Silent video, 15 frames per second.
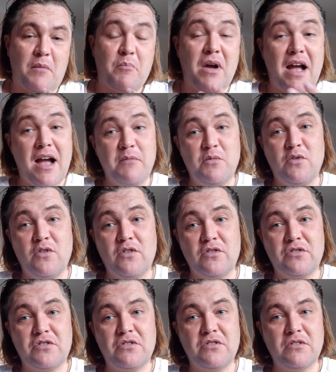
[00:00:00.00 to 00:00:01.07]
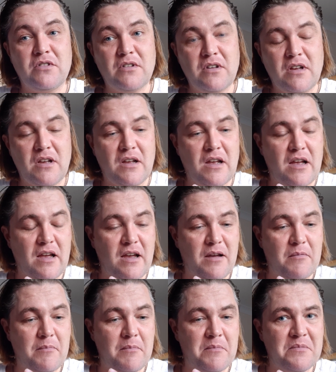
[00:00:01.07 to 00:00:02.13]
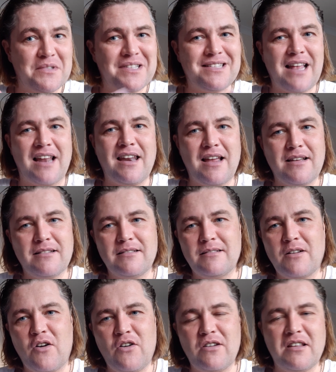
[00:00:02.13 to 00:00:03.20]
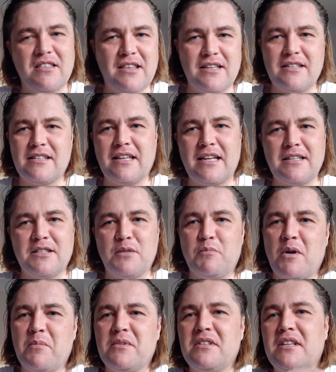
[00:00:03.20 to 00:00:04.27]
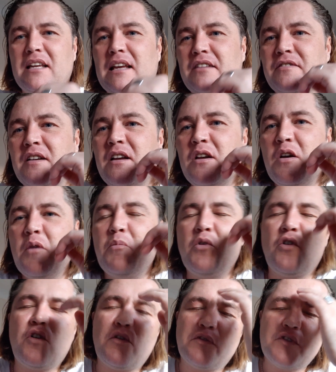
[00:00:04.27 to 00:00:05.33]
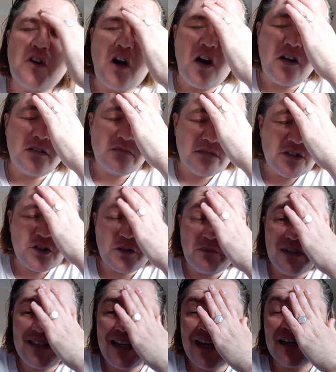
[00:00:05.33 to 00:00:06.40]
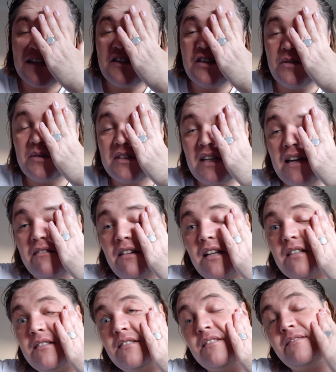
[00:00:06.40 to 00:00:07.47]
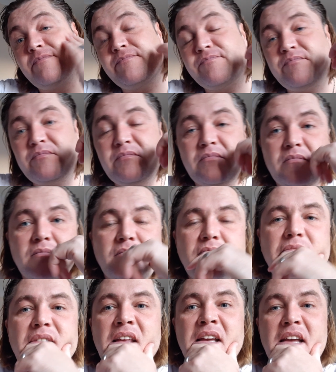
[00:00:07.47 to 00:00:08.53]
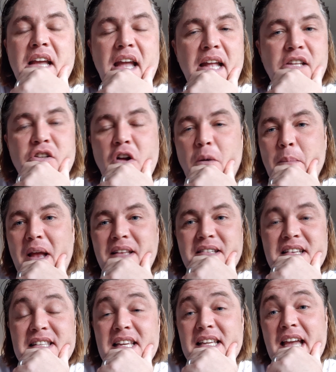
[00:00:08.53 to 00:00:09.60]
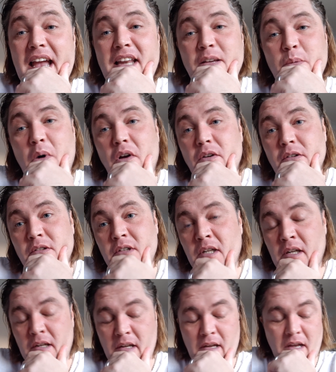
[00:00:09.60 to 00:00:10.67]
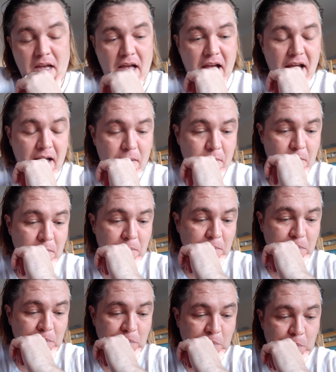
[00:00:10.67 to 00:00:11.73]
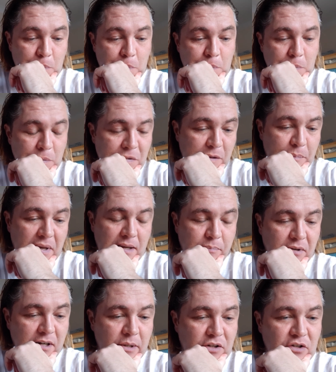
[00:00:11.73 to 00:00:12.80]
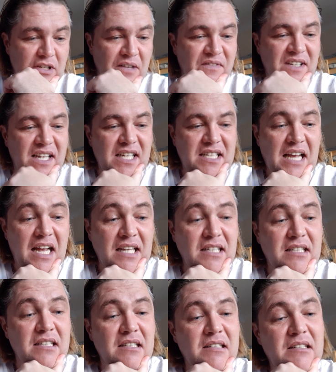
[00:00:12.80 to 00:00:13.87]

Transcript: Parmos, um, Stella, all the things linked to Bob and Dave. But overall, shouldn't be taken too serious. It's not meant to dig at anyone. Um, the people who it does have digs at